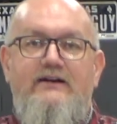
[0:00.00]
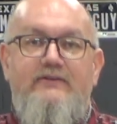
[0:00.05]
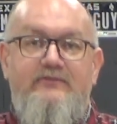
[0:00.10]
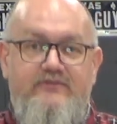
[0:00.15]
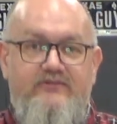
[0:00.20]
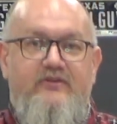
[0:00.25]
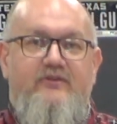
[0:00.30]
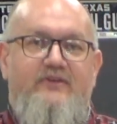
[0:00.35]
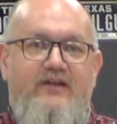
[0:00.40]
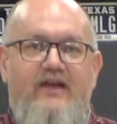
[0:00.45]

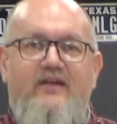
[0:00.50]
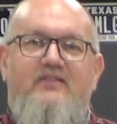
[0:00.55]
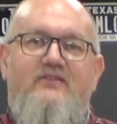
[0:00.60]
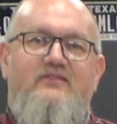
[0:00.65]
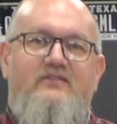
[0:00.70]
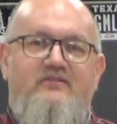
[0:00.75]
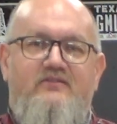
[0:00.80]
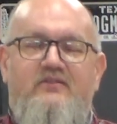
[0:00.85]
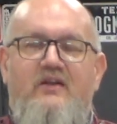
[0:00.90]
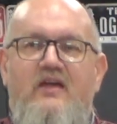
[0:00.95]
So yeah,
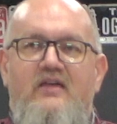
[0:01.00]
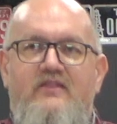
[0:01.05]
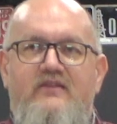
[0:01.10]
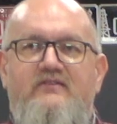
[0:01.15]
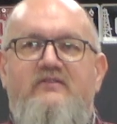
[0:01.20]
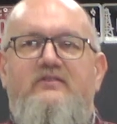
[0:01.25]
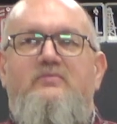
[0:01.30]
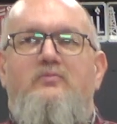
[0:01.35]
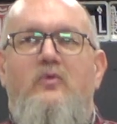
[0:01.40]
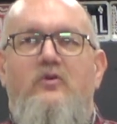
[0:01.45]
this
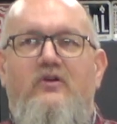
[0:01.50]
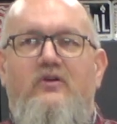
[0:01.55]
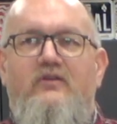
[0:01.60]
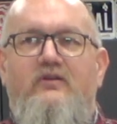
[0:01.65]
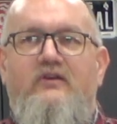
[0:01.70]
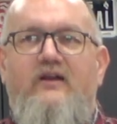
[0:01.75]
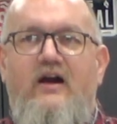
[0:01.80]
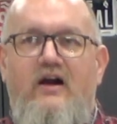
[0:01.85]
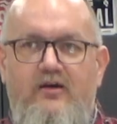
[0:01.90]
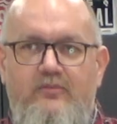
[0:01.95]
is more
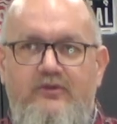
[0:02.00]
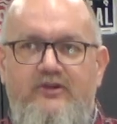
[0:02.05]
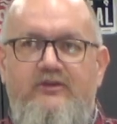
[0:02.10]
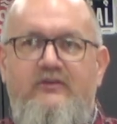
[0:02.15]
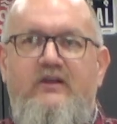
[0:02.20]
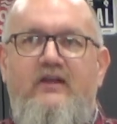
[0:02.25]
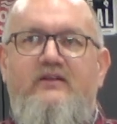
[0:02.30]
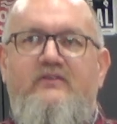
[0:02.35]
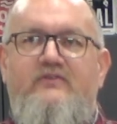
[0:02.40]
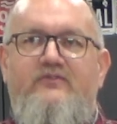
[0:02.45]
common
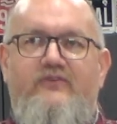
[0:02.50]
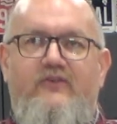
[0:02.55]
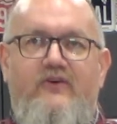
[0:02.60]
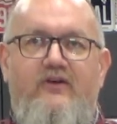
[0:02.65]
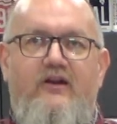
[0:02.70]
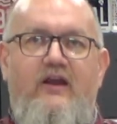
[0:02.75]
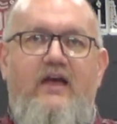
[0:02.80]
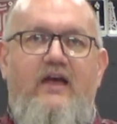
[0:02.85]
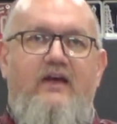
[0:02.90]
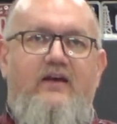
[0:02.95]
as
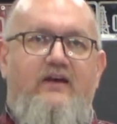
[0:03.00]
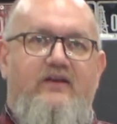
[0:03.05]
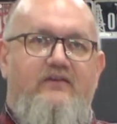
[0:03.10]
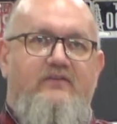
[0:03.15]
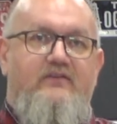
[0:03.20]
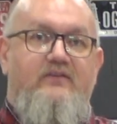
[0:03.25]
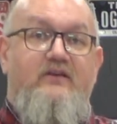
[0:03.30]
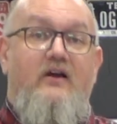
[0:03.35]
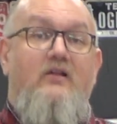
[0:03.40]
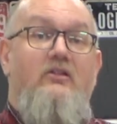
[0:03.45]
far
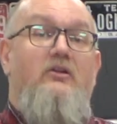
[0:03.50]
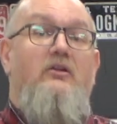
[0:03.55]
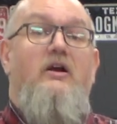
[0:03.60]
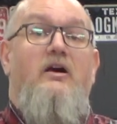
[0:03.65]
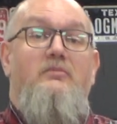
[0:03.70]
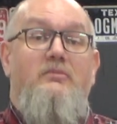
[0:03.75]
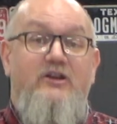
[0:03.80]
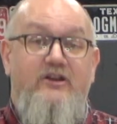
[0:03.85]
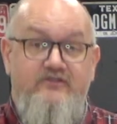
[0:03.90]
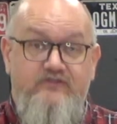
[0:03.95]
as color
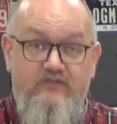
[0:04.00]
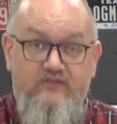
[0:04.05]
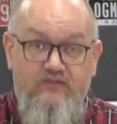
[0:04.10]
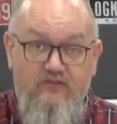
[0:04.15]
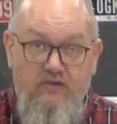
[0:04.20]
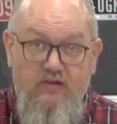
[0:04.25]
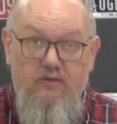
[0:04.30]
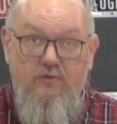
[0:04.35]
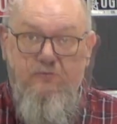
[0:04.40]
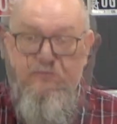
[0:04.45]
combinations
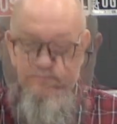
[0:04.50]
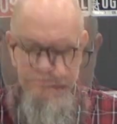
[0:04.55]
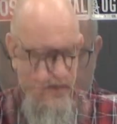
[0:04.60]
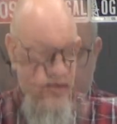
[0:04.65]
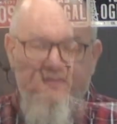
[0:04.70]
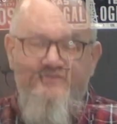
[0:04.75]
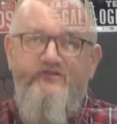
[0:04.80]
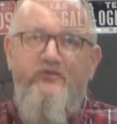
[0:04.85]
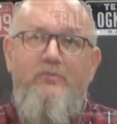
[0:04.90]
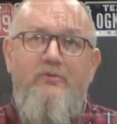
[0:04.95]
go.
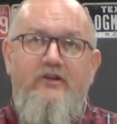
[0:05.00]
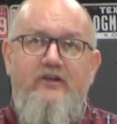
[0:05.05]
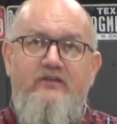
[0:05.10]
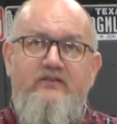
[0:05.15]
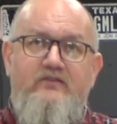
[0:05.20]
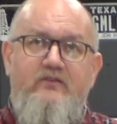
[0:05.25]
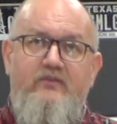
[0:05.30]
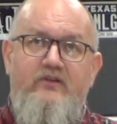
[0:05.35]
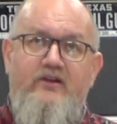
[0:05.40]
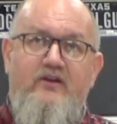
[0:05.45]
Jumping
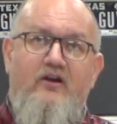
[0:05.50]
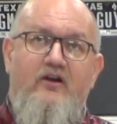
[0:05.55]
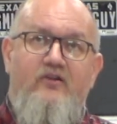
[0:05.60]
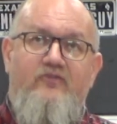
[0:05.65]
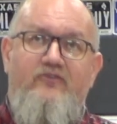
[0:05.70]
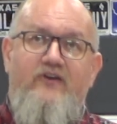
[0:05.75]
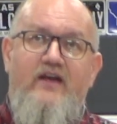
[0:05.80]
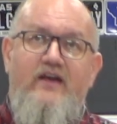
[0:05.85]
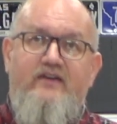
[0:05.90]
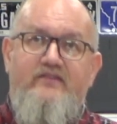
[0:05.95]
into the
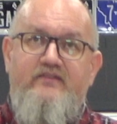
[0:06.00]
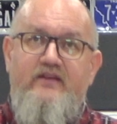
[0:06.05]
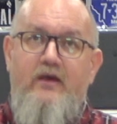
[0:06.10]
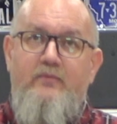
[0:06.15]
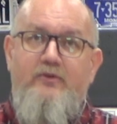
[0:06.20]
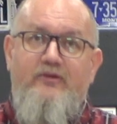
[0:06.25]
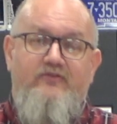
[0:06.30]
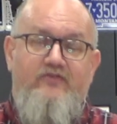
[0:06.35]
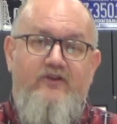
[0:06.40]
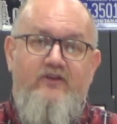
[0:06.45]
Carfax,
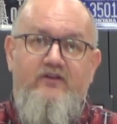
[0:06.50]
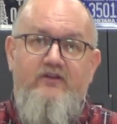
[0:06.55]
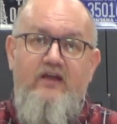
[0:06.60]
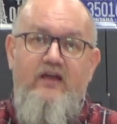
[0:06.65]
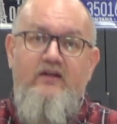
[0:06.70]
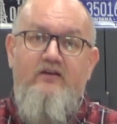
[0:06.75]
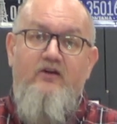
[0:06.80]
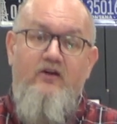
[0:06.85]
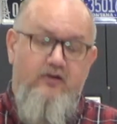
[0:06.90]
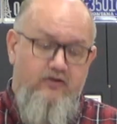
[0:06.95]
Epic VIN,
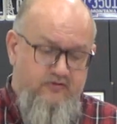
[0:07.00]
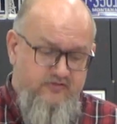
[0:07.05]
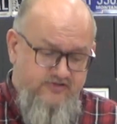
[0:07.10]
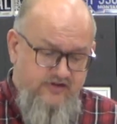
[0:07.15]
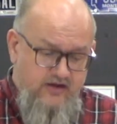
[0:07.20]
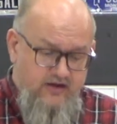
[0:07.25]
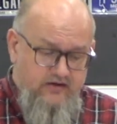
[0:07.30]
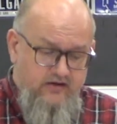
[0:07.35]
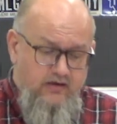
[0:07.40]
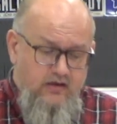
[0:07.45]
and
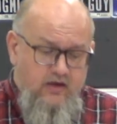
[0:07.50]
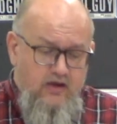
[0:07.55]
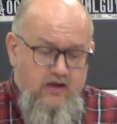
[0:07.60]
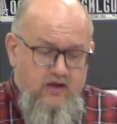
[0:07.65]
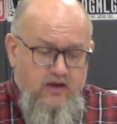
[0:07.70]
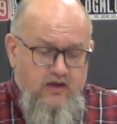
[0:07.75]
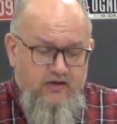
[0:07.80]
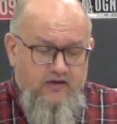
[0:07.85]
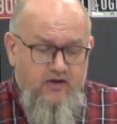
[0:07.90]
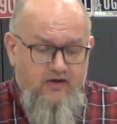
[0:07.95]
AutoCheck.
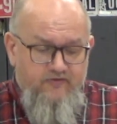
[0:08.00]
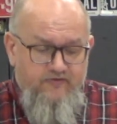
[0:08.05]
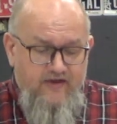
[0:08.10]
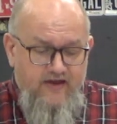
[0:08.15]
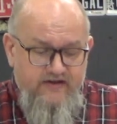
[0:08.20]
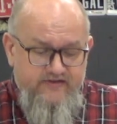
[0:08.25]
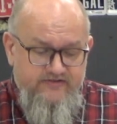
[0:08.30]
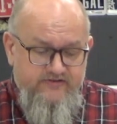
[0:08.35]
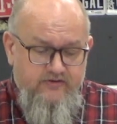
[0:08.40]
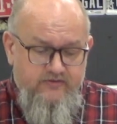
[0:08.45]

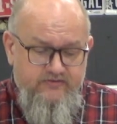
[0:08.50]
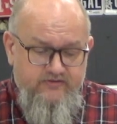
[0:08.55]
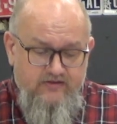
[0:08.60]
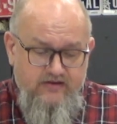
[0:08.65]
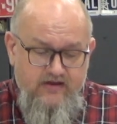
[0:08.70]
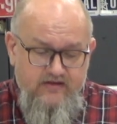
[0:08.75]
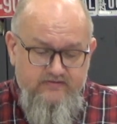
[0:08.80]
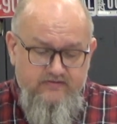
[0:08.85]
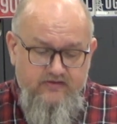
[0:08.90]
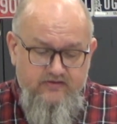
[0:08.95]
Carfax shows it
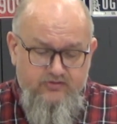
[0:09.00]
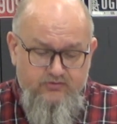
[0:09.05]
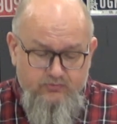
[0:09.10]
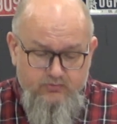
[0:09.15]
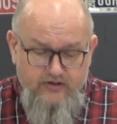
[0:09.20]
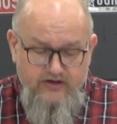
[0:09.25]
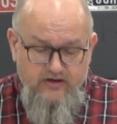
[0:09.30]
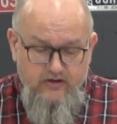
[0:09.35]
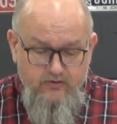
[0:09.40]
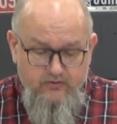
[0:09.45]
as a
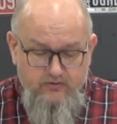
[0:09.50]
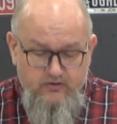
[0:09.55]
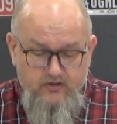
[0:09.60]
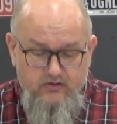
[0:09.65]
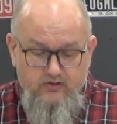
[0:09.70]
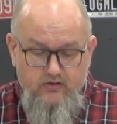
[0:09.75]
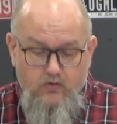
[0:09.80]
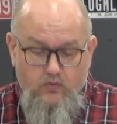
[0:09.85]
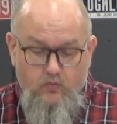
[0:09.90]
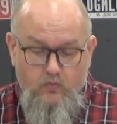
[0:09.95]

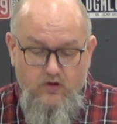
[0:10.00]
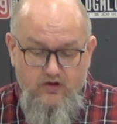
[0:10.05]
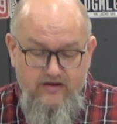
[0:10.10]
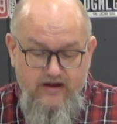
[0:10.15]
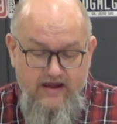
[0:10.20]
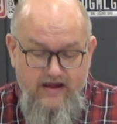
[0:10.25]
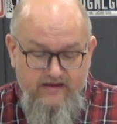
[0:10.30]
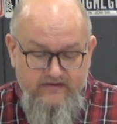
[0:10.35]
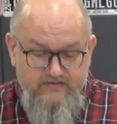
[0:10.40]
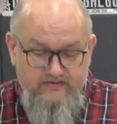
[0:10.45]
3-owner,
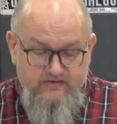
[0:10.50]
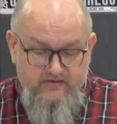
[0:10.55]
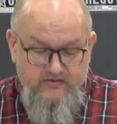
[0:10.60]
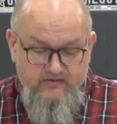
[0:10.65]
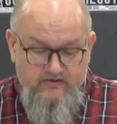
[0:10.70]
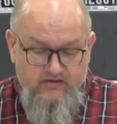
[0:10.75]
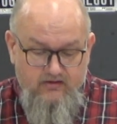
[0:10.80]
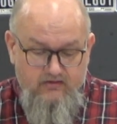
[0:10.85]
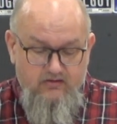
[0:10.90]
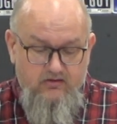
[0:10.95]

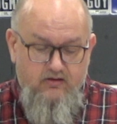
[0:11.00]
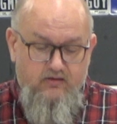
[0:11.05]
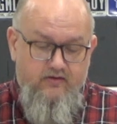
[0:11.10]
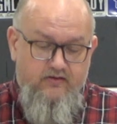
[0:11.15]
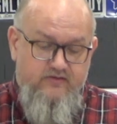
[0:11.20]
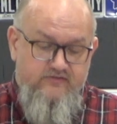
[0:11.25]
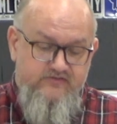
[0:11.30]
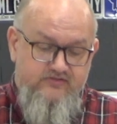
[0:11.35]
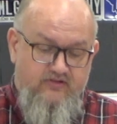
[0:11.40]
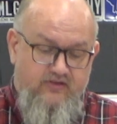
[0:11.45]
1-accident car,
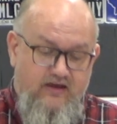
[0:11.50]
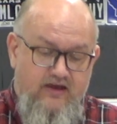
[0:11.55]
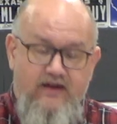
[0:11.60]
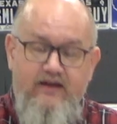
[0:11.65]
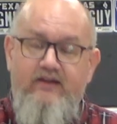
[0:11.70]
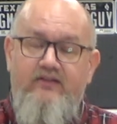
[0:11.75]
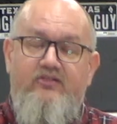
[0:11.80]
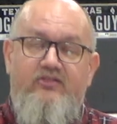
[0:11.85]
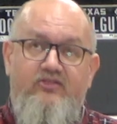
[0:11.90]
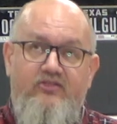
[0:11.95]
July
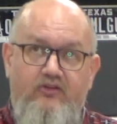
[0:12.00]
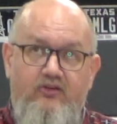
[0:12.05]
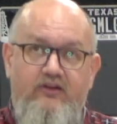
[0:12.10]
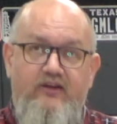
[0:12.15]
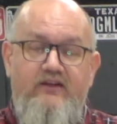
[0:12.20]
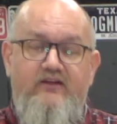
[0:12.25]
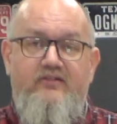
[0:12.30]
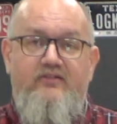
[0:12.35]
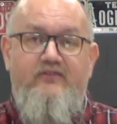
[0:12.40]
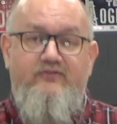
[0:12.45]

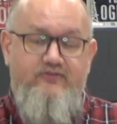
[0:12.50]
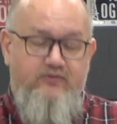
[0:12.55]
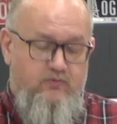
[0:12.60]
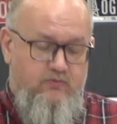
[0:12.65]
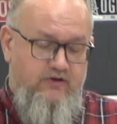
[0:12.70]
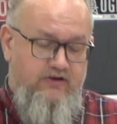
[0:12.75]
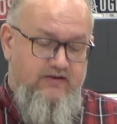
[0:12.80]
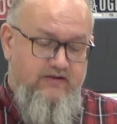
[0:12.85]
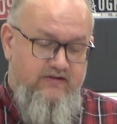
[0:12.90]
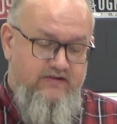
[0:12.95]
30th of
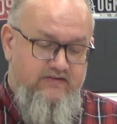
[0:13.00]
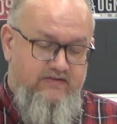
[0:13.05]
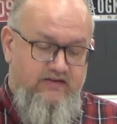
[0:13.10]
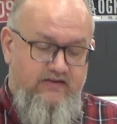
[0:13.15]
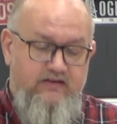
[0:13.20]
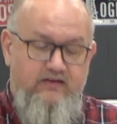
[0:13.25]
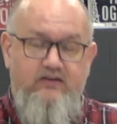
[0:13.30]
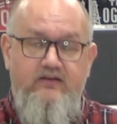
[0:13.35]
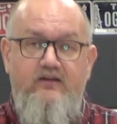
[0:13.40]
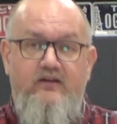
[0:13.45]

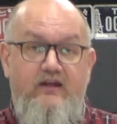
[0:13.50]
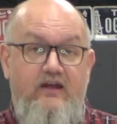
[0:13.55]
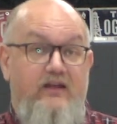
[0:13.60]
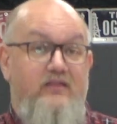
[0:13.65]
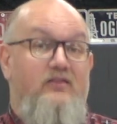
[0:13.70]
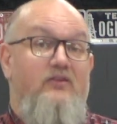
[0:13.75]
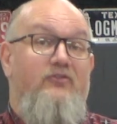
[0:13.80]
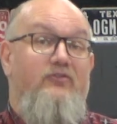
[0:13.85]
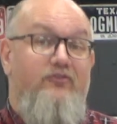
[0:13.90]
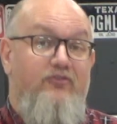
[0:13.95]
2019 in
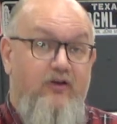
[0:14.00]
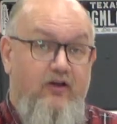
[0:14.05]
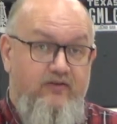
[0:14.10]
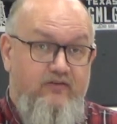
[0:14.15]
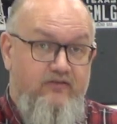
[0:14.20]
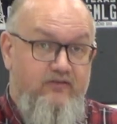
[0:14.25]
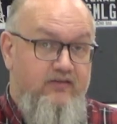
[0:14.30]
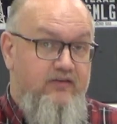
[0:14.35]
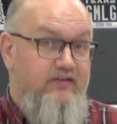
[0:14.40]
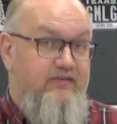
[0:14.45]
the
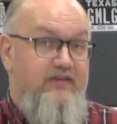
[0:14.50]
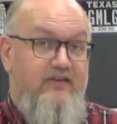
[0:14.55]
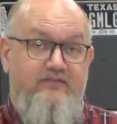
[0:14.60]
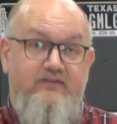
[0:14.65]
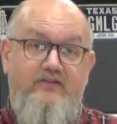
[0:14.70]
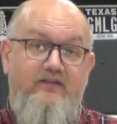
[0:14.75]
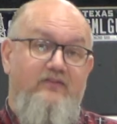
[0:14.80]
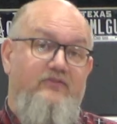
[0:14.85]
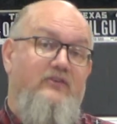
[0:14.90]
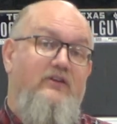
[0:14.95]
front. It
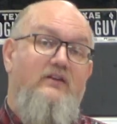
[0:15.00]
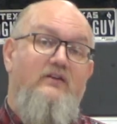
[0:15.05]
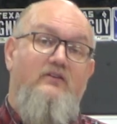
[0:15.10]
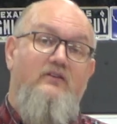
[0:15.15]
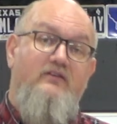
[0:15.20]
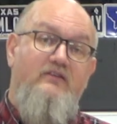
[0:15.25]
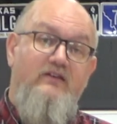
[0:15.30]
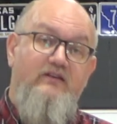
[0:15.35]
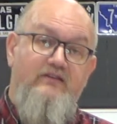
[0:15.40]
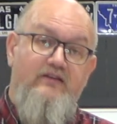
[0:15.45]
doesn't give any other
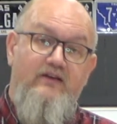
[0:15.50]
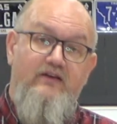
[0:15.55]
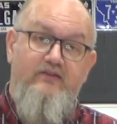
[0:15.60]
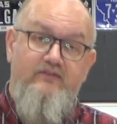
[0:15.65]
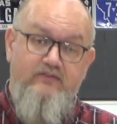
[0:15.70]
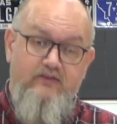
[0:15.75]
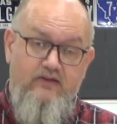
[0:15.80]
details